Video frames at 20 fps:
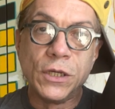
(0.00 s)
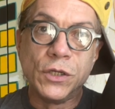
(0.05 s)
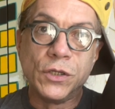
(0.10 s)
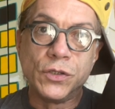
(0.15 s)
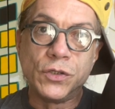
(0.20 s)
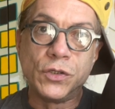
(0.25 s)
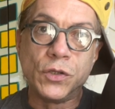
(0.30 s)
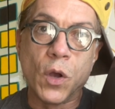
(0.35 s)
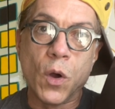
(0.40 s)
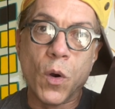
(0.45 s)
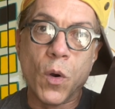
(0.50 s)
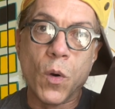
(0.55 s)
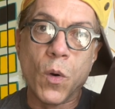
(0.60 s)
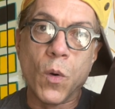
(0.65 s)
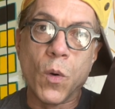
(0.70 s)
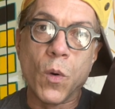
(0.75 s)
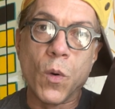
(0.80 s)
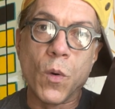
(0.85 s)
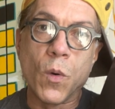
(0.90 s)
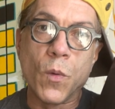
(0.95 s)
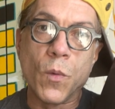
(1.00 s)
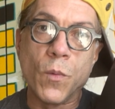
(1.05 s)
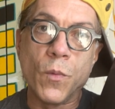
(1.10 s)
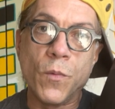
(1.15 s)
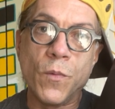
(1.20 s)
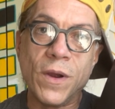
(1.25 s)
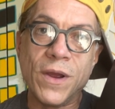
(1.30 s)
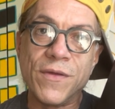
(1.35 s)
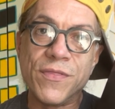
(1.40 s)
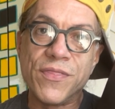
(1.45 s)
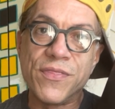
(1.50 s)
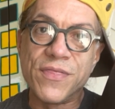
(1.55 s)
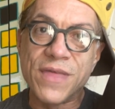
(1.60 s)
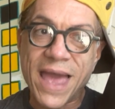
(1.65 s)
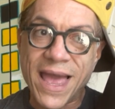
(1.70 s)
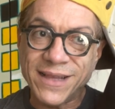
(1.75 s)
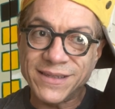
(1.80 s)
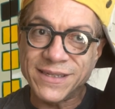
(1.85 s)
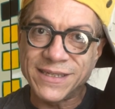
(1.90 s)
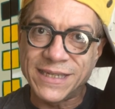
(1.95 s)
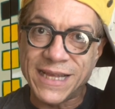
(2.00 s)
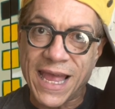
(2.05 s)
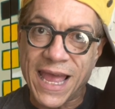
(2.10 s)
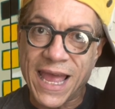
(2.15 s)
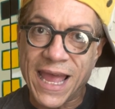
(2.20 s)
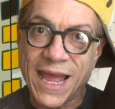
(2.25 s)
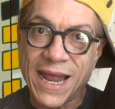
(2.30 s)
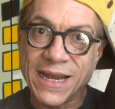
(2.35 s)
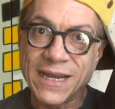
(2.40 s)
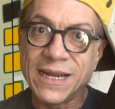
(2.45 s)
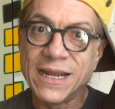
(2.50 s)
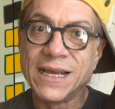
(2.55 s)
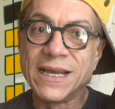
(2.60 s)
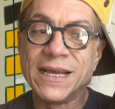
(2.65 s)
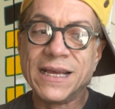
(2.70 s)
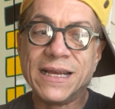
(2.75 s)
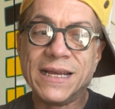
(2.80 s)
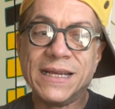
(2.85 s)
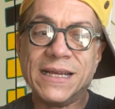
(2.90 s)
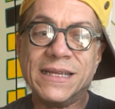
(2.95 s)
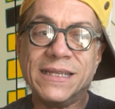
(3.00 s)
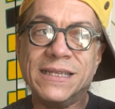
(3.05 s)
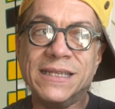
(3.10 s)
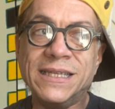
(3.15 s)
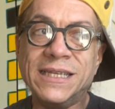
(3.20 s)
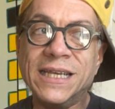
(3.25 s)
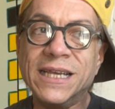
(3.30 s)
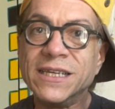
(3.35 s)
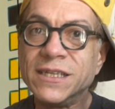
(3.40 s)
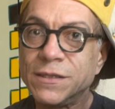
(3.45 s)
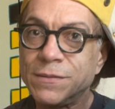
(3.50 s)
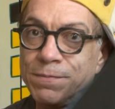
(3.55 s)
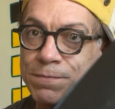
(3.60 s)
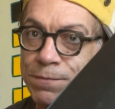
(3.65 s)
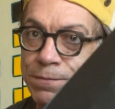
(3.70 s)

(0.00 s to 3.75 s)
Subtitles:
So with that said, this